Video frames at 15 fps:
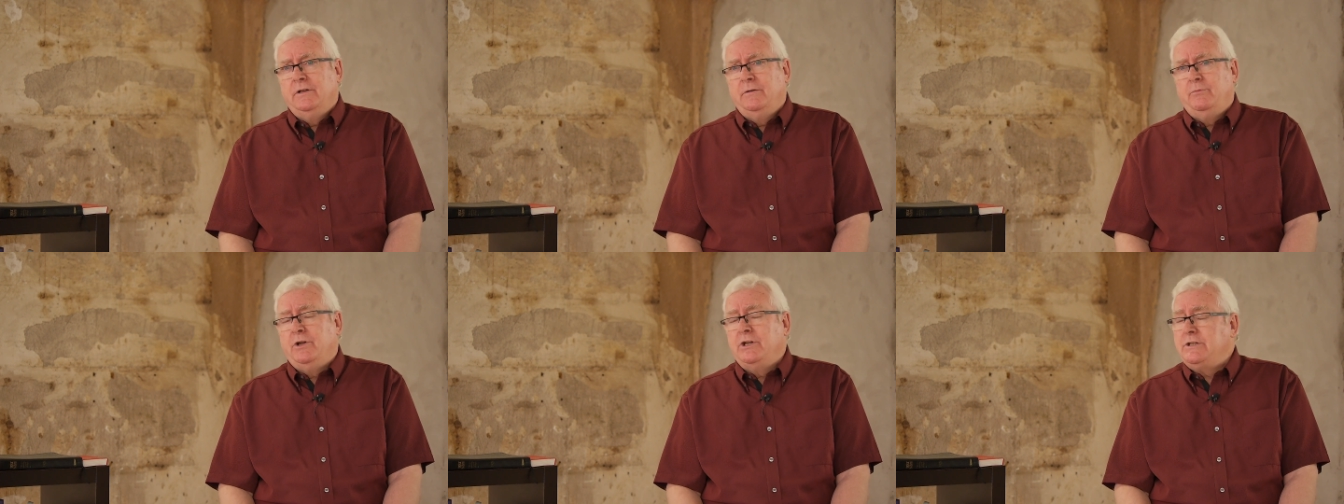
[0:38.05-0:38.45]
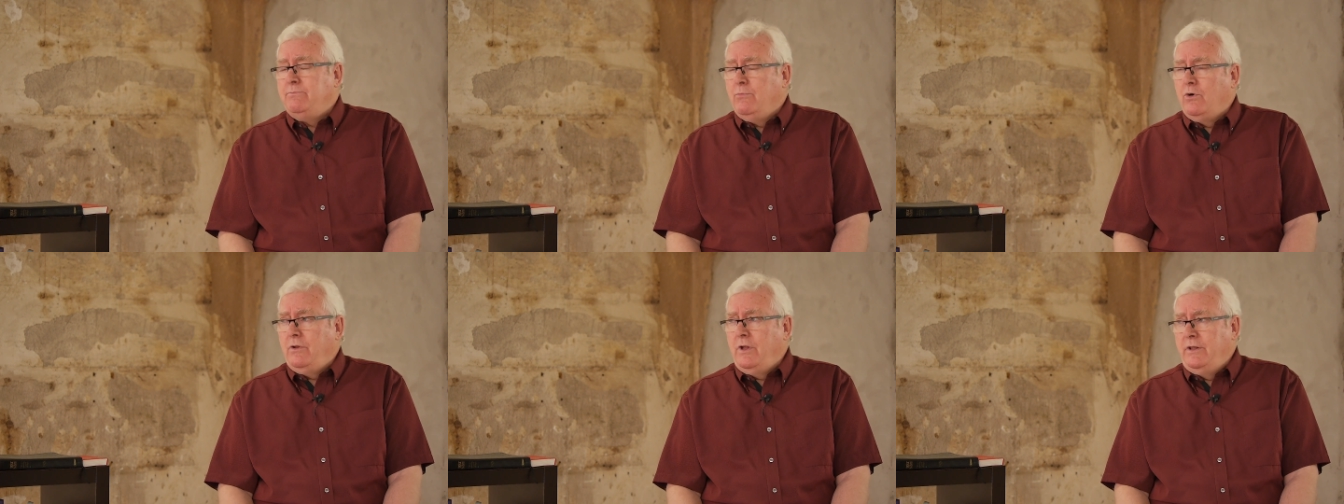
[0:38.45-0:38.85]
But it's
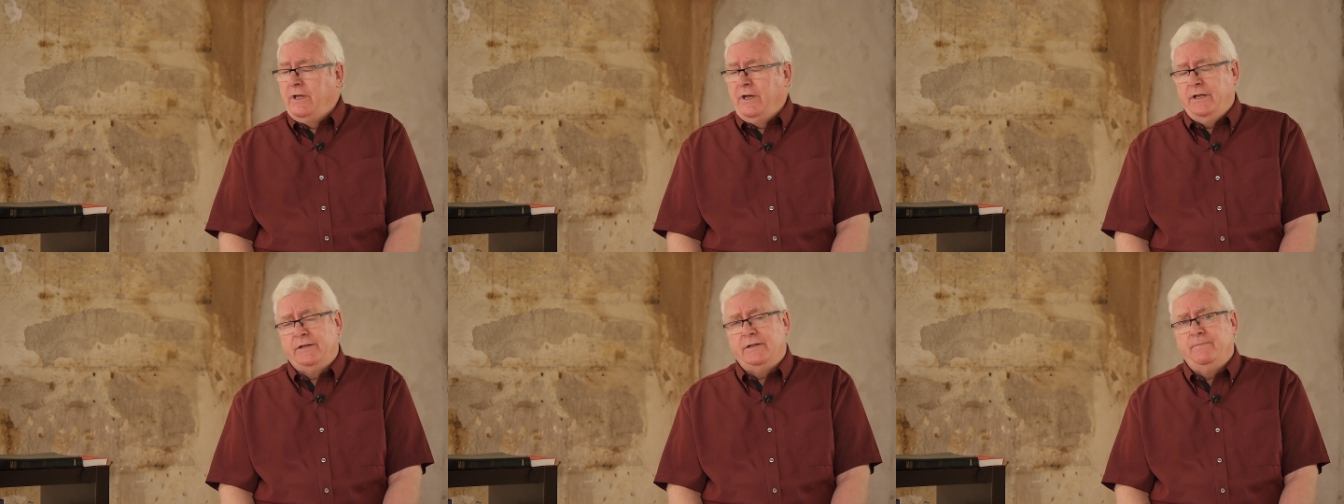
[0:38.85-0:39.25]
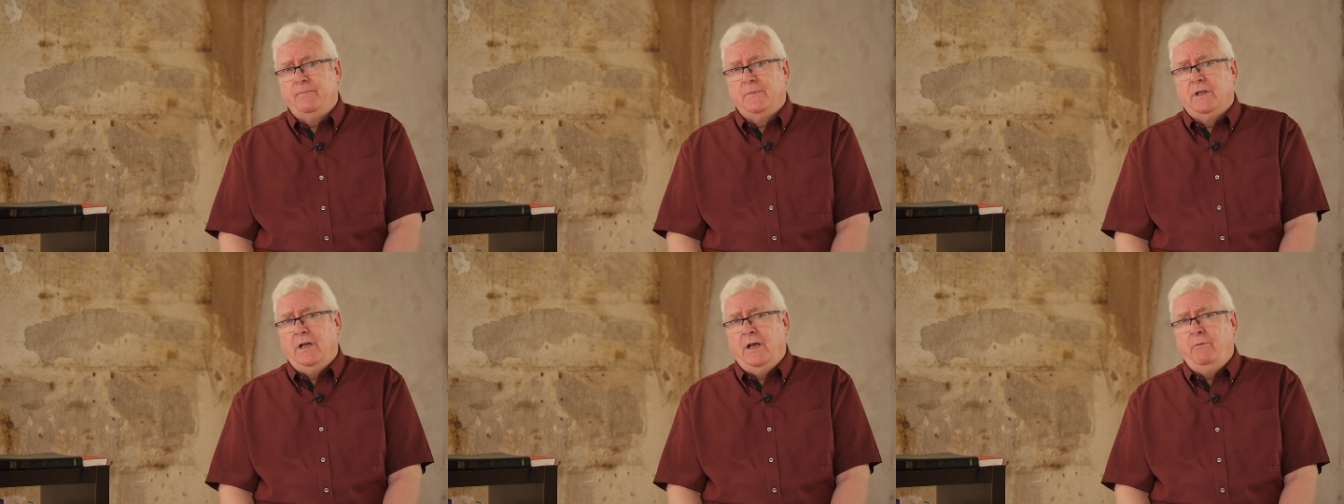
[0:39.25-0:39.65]
more than that.
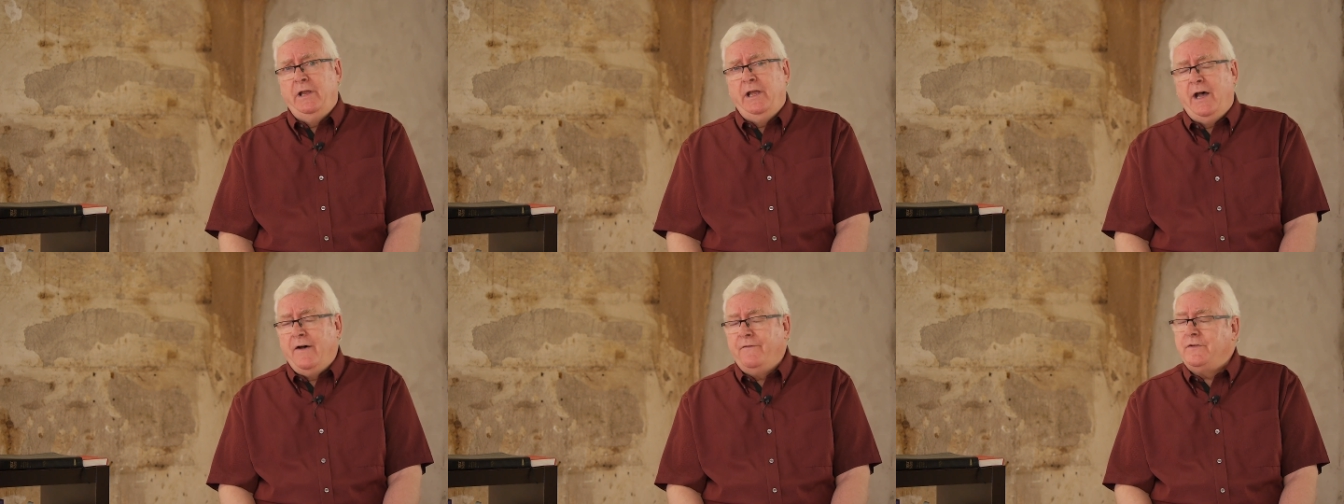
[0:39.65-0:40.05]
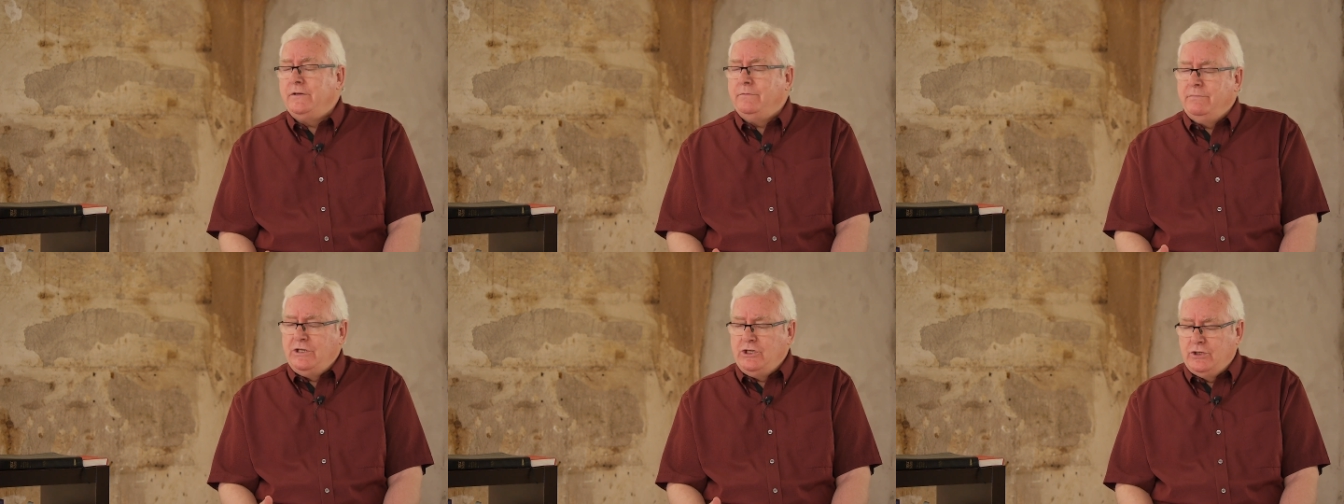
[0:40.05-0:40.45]
And we have
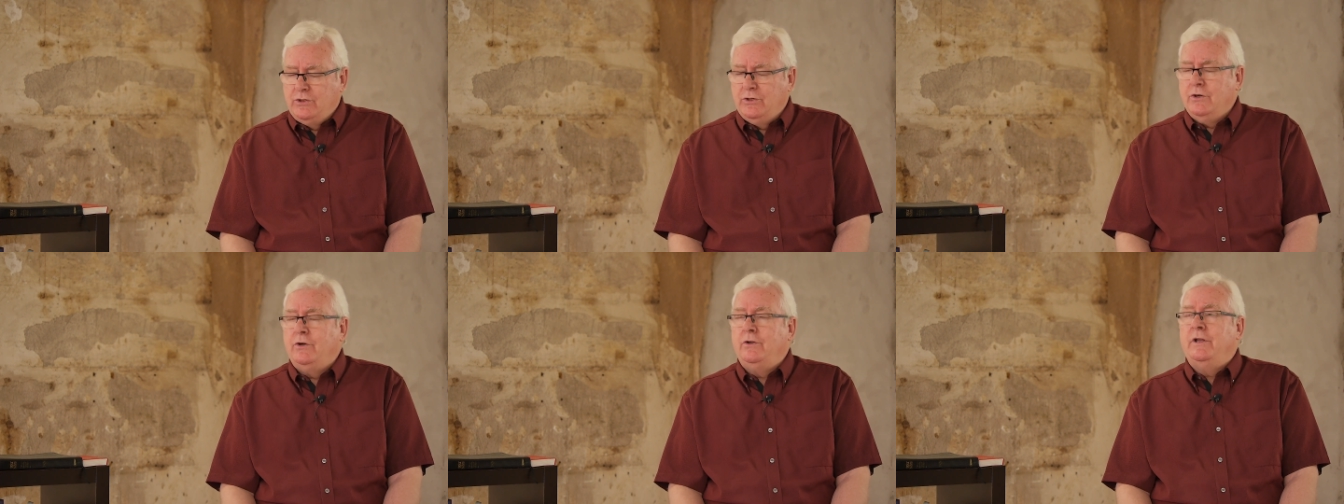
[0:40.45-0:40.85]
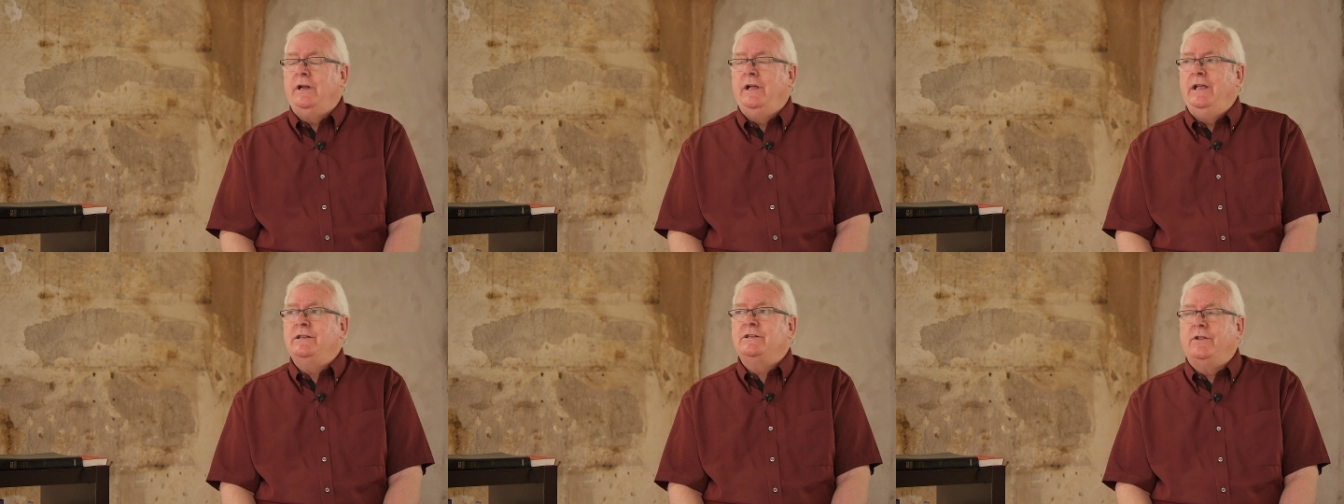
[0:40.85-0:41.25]
to be sure that
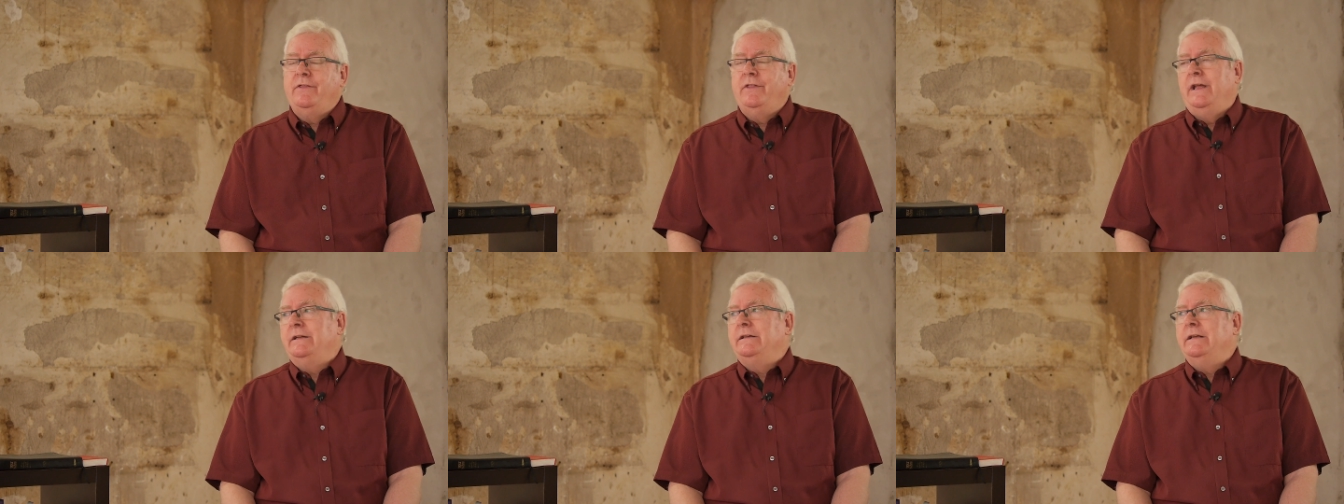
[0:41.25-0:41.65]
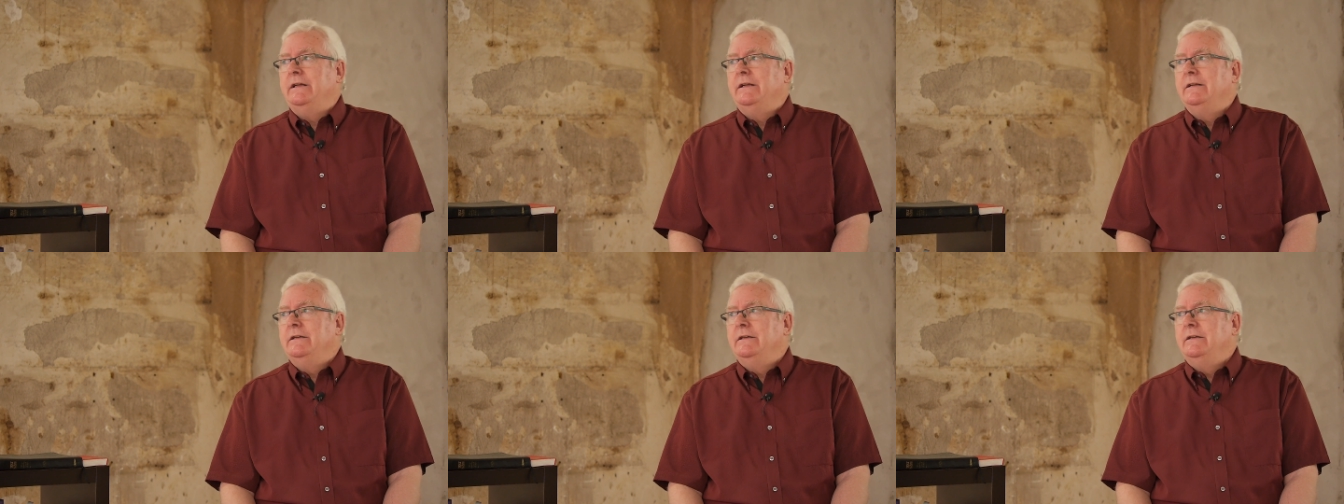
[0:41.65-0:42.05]
it is
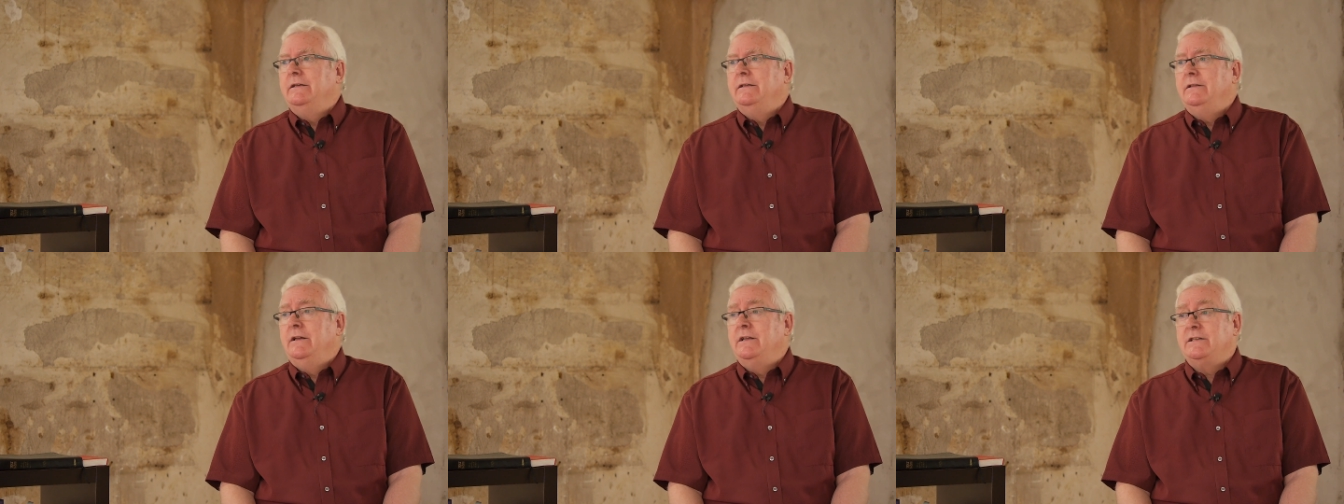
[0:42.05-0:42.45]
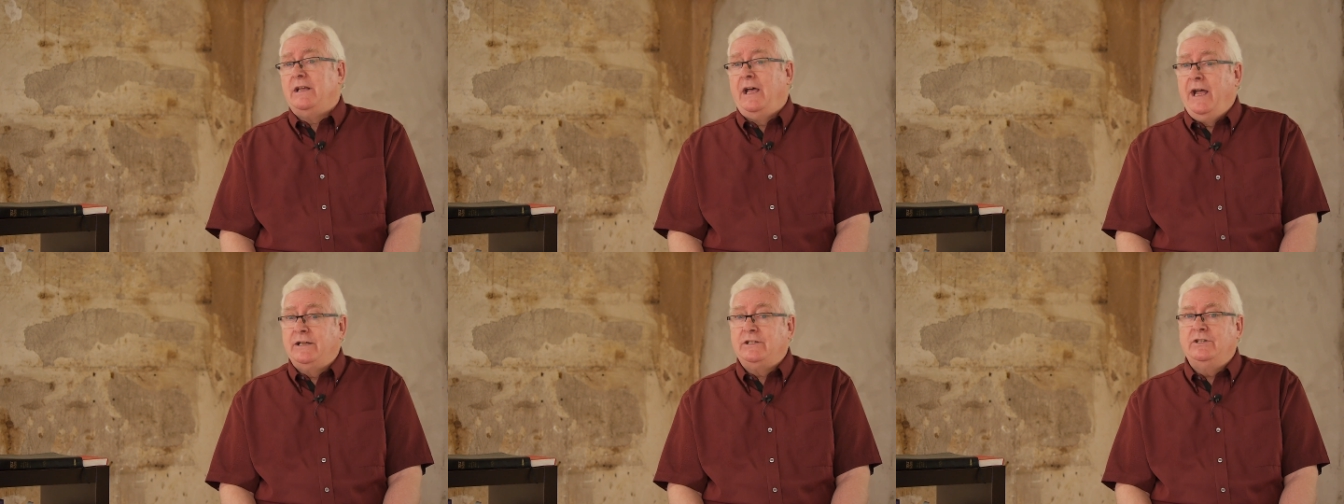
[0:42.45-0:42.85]
authentic, that
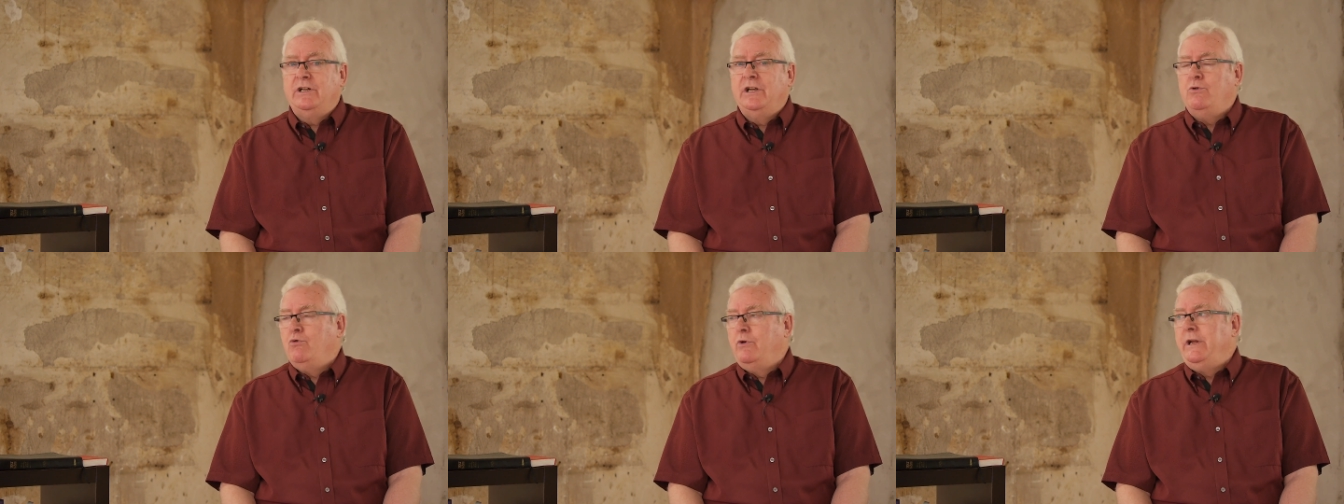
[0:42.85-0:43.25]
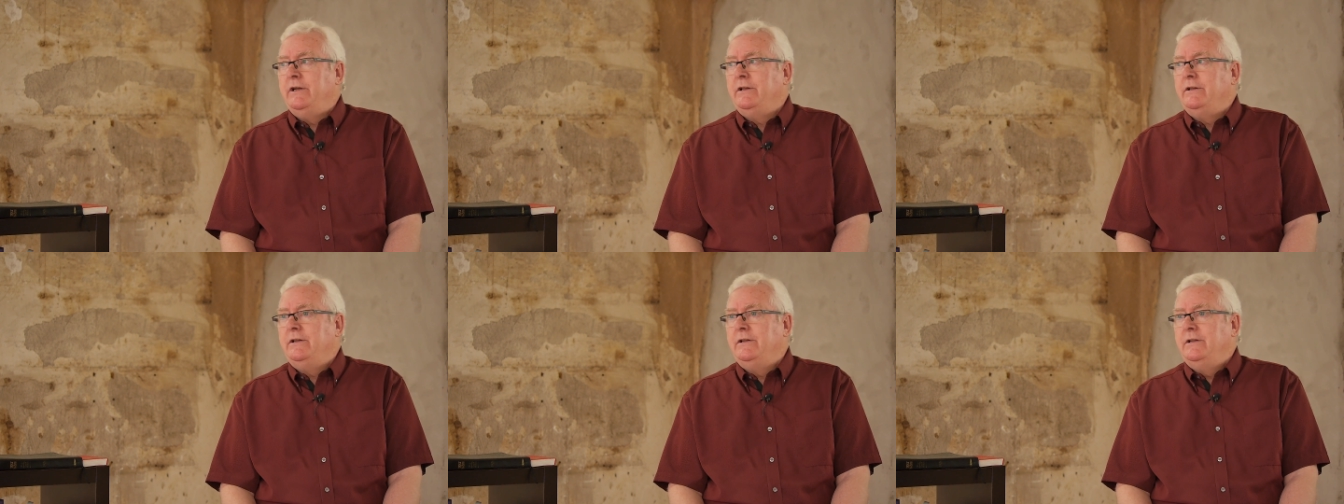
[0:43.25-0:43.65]
it's actually
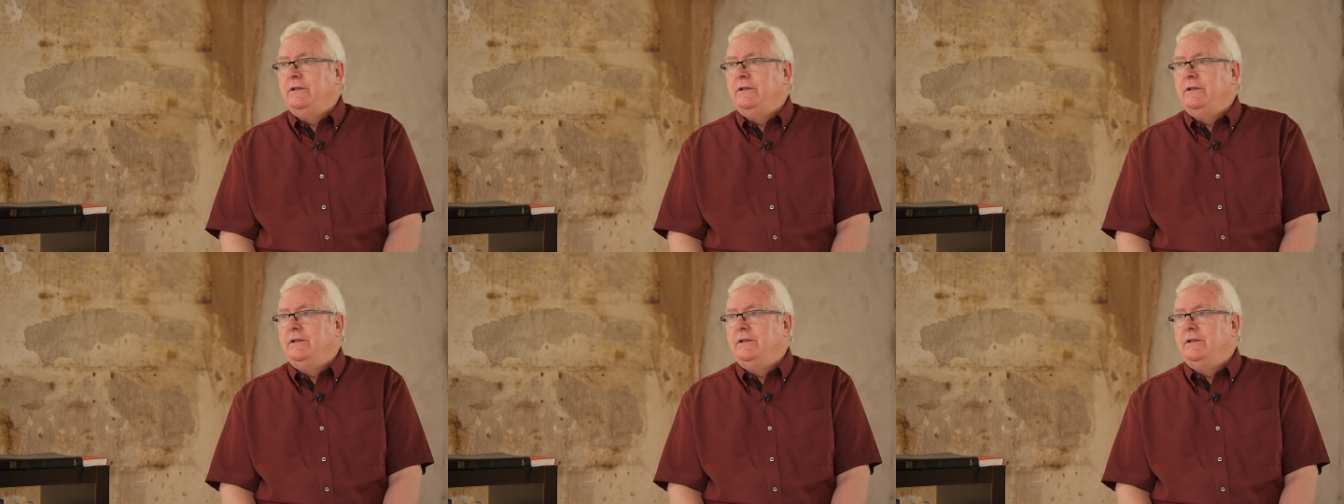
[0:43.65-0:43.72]
real,